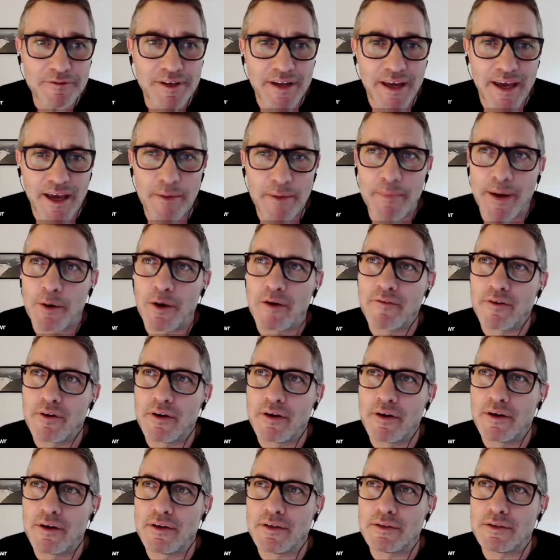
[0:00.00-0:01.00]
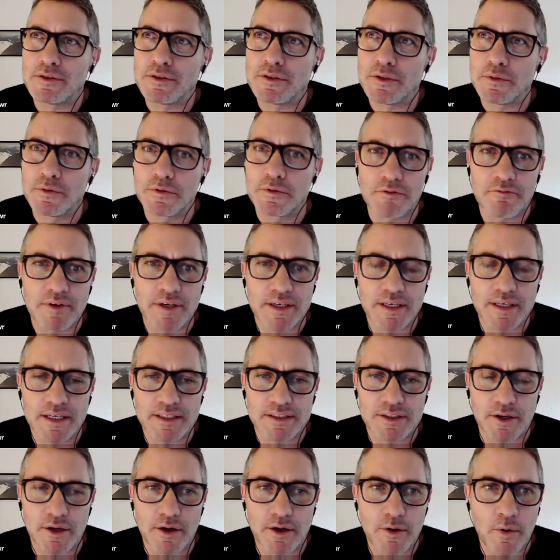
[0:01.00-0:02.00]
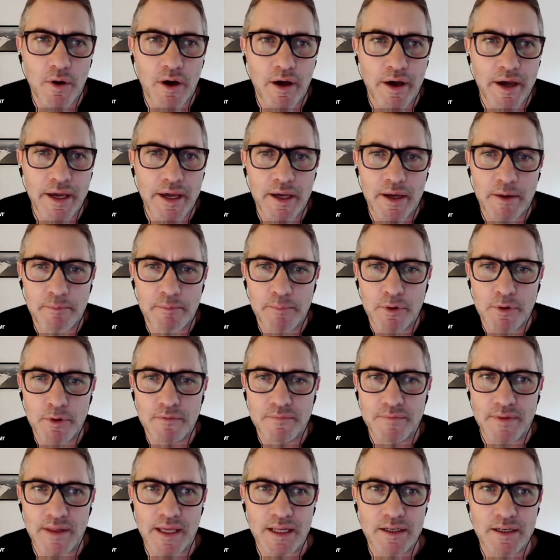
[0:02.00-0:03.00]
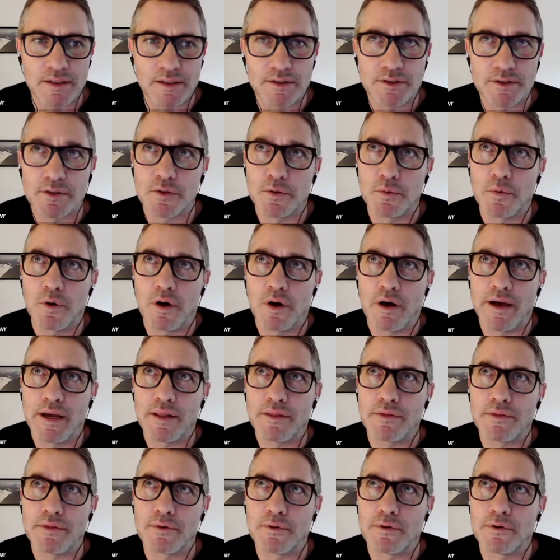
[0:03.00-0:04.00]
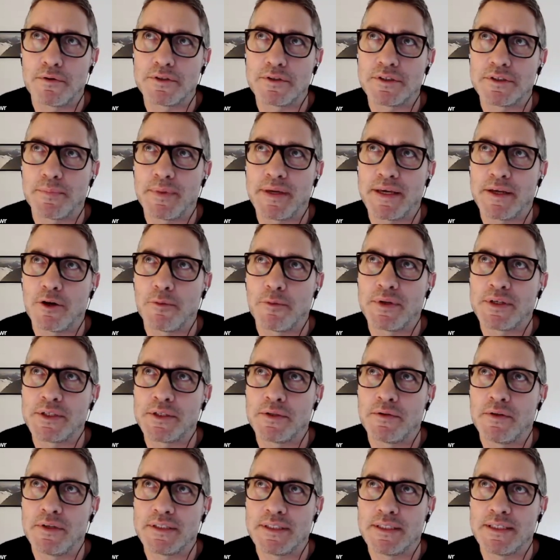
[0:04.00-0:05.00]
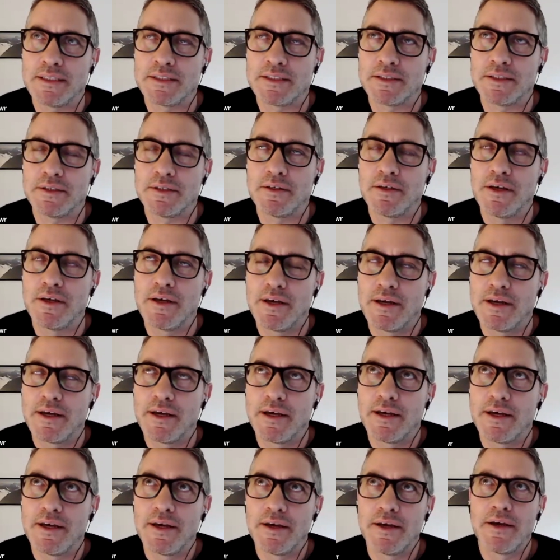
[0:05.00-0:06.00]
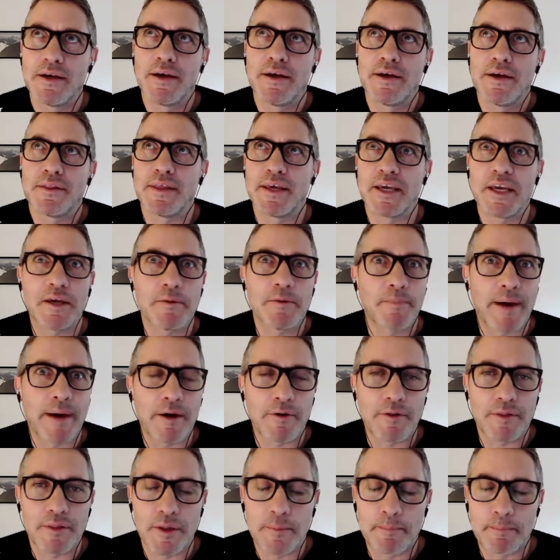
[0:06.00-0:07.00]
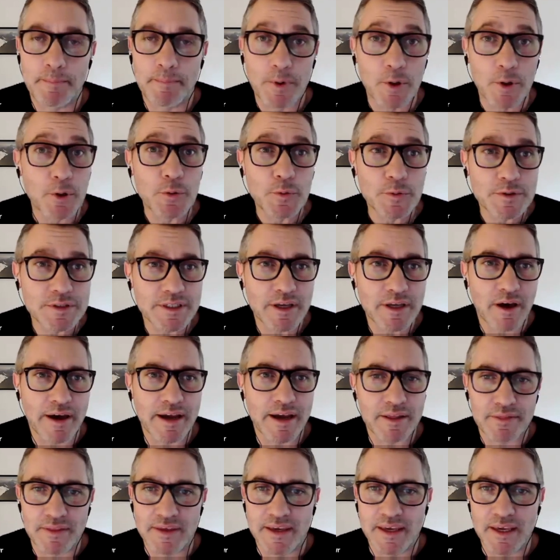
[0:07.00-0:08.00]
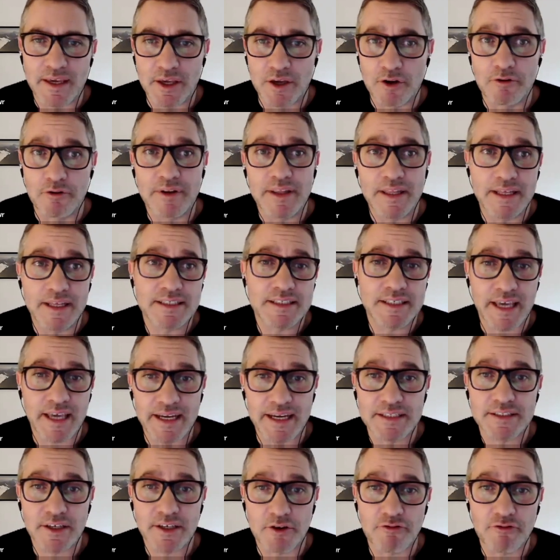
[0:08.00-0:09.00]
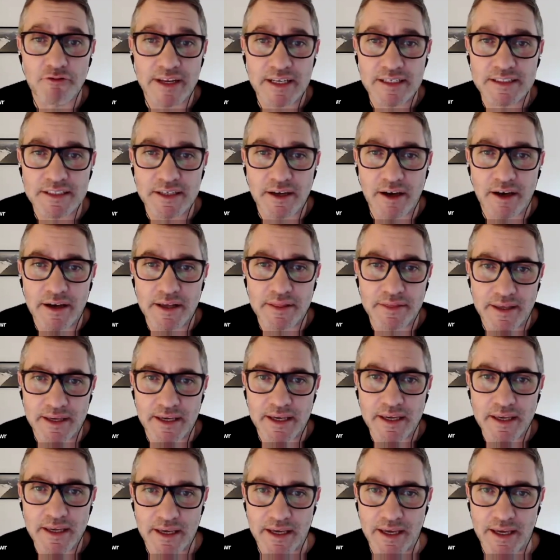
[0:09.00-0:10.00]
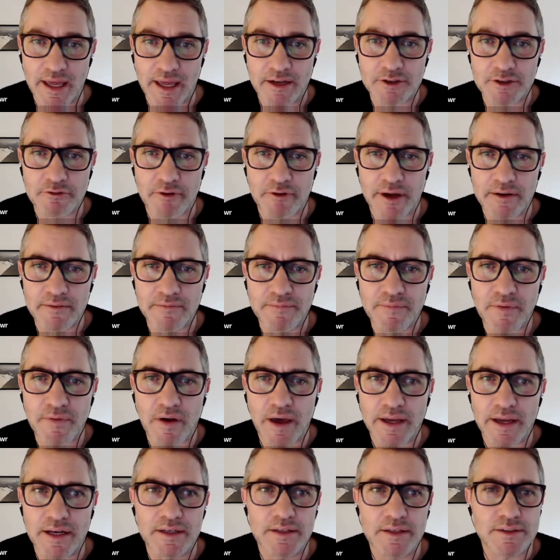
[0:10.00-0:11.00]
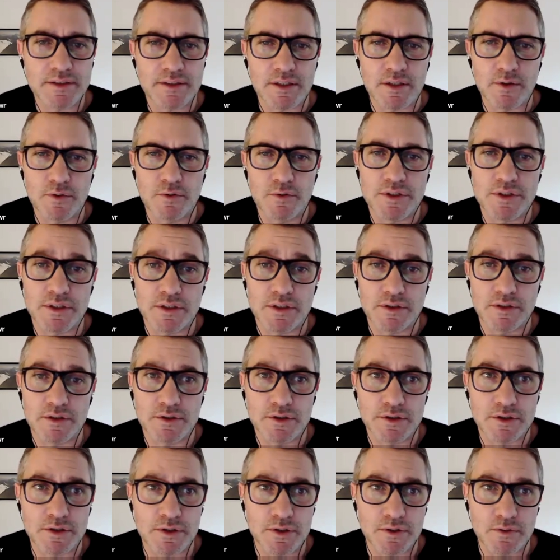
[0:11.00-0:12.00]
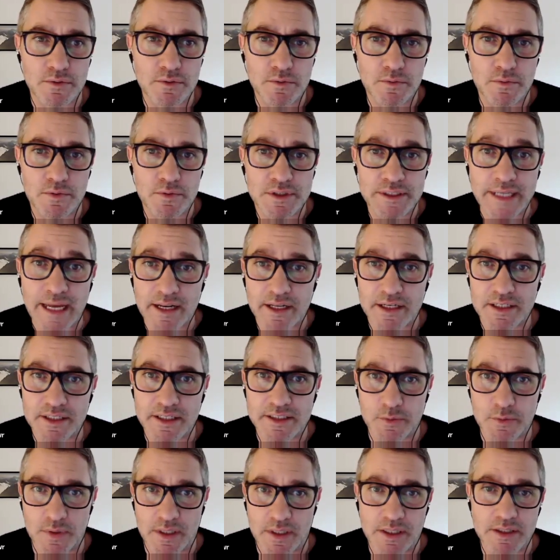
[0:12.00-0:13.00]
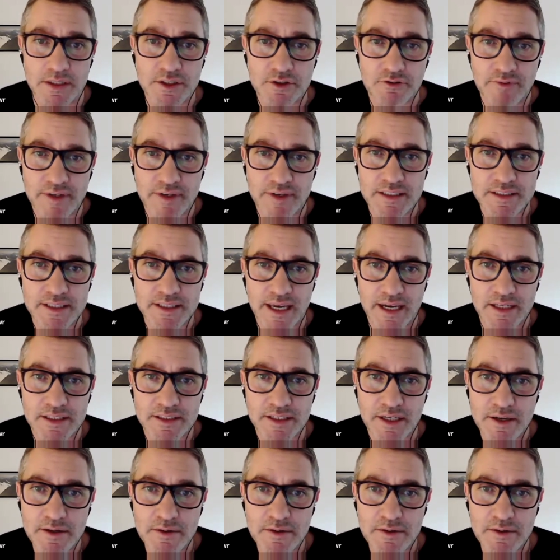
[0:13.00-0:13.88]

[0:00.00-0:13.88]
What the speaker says: However, 2 or 3 years ago, I moved into what I thought to be an opportunity to think about the blue sky thinking, or in this case, the green sky thinking, and try and find solutions to challenges within the screen sector,